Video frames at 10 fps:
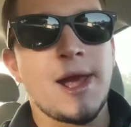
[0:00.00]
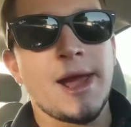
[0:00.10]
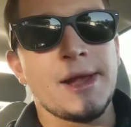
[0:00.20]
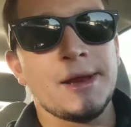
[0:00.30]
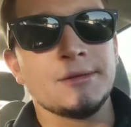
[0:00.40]

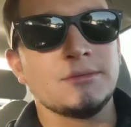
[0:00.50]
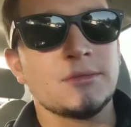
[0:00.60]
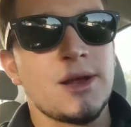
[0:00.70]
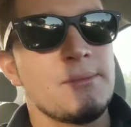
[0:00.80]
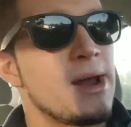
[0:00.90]
And
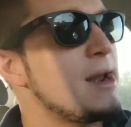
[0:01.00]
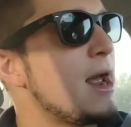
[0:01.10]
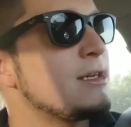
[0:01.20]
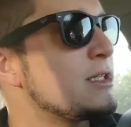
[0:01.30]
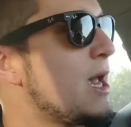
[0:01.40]
man,
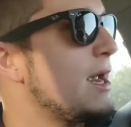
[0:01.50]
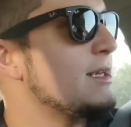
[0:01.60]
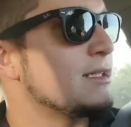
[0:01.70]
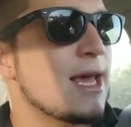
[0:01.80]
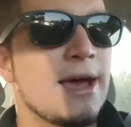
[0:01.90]
I
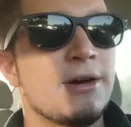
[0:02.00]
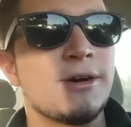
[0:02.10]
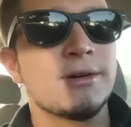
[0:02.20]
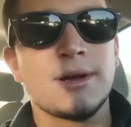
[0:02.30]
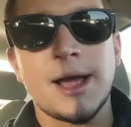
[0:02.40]
can
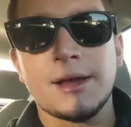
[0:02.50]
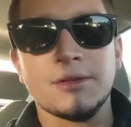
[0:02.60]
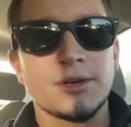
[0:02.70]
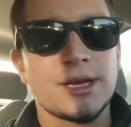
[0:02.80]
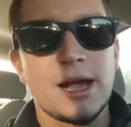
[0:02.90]
tell, I
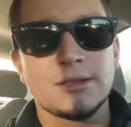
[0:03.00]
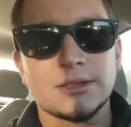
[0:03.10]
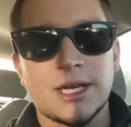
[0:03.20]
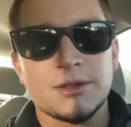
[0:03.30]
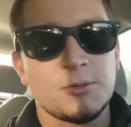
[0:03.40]
can look
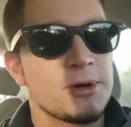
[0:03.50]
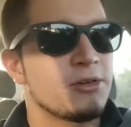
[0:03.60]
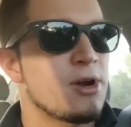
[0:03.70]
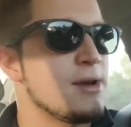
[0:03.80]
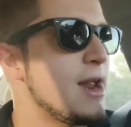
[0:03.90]
outside the
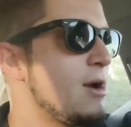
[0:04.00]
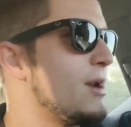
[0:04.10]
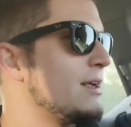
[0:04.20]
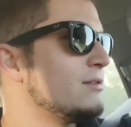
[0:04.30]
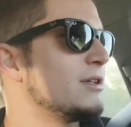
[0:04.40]
window right now
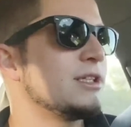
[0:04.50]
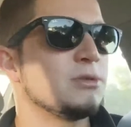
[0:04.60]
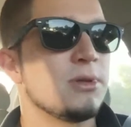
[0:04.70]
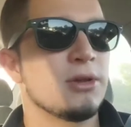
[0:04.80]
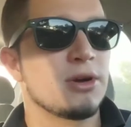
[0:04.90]
and I can look
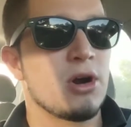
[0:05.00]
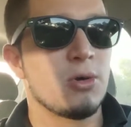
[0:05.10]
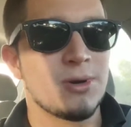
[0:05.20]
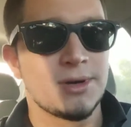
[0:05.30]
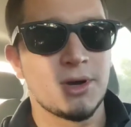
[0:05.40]
into another
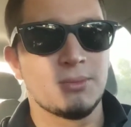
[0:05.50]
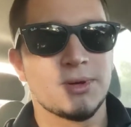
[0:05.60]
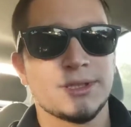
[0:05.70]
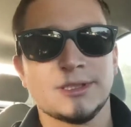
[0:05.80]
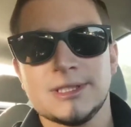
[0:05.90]
car window,
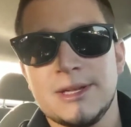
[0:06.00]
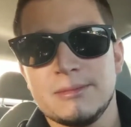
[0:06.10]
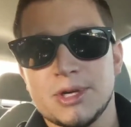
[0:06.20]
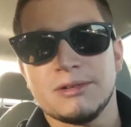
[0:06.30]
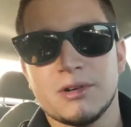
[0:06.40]
but
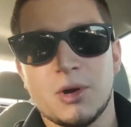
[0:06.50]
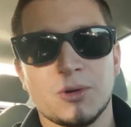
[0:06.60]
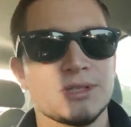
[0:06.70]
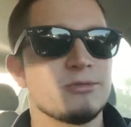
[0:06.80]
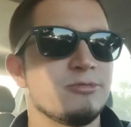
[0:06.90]
I'm trying to
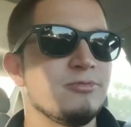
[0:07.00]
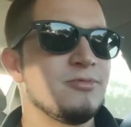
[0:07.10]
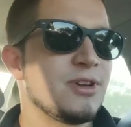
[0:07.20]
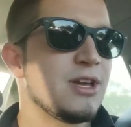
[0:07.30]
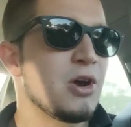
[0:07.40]
record this
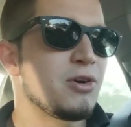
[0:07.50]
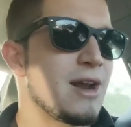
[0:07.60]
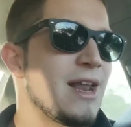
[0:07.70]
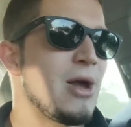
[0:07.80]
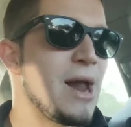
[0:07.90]
video
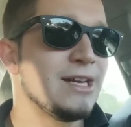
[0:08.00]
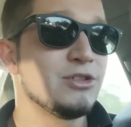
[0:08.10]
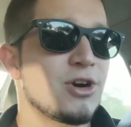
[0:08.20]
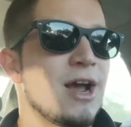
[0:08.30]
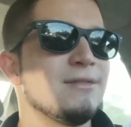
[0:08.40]
right now
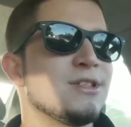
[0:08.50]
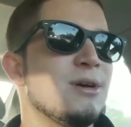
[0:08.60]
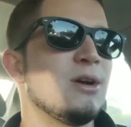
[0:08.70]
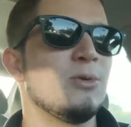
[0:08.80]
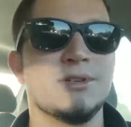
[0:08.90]
and drive,
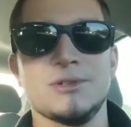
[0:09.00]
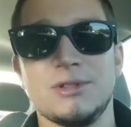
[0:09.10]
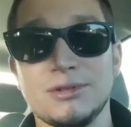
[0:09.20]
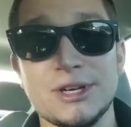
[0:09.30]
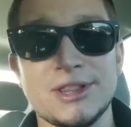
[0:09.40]
so I don't want to
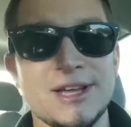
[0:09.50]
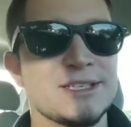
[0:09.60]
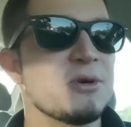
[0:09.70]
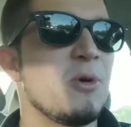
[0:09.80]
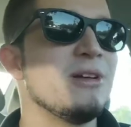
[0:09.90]
do three
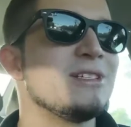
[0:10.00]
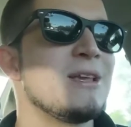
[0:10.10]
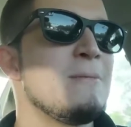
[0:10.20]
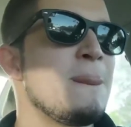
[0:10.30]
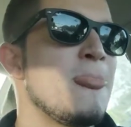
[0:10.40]
things at
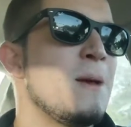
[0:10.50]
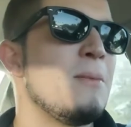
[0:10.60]
once.